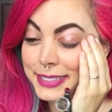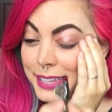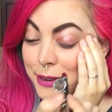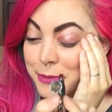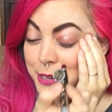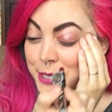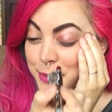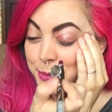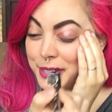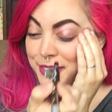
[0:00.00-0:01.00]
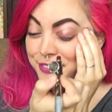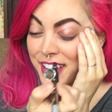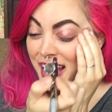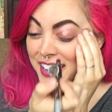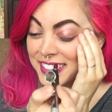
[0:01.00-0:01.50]
That works pretty
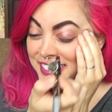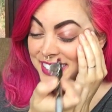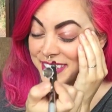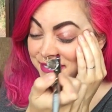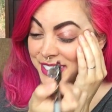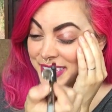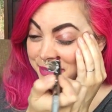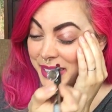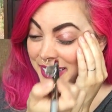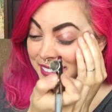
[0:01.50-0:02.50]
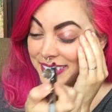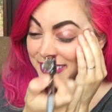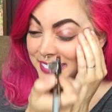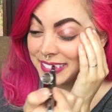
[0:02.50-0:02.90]
fast and really well.